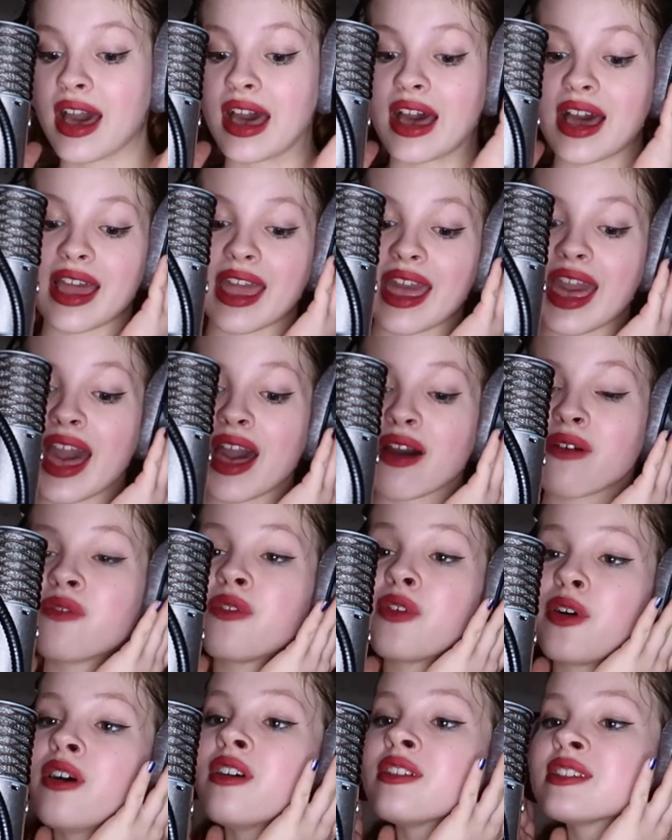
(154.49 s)
I
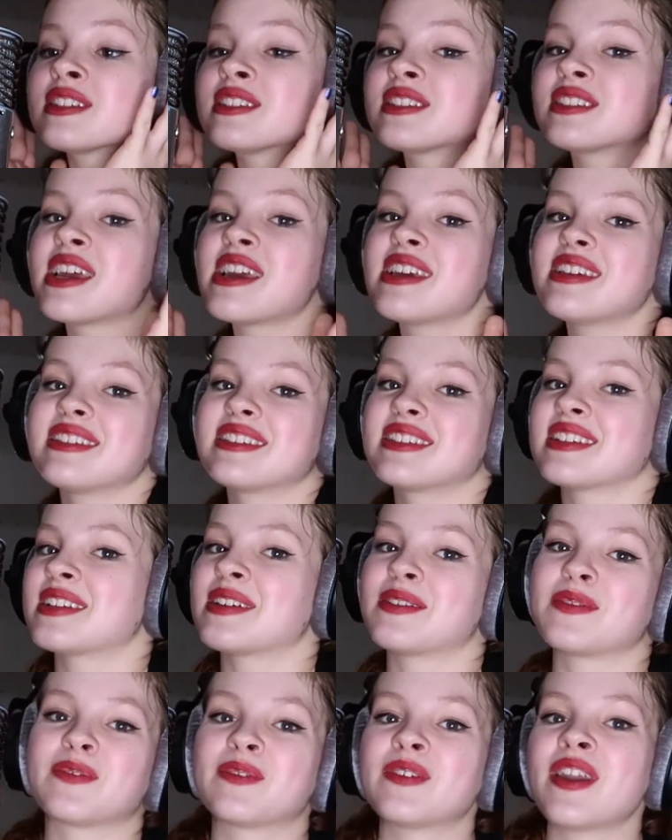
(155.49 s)
have all
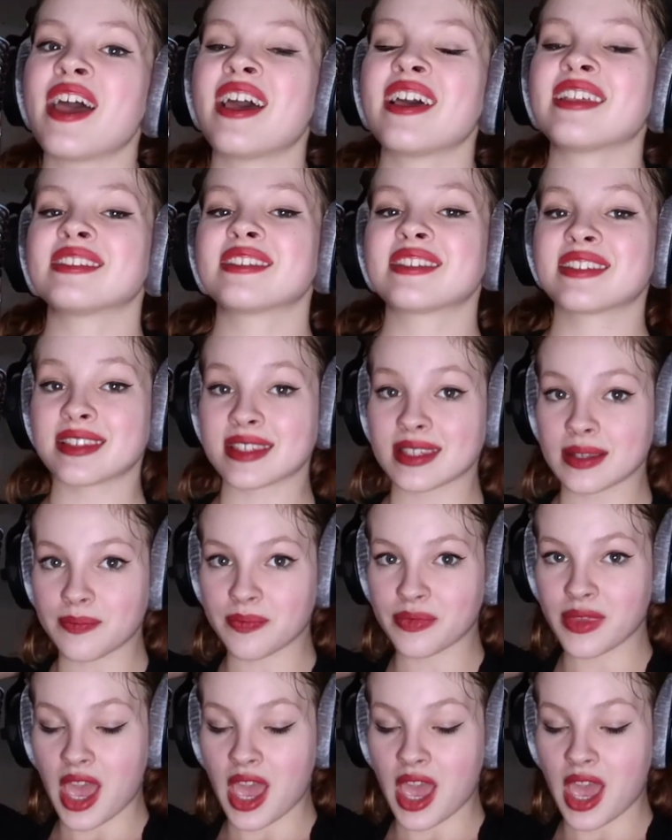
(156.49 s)
season of friends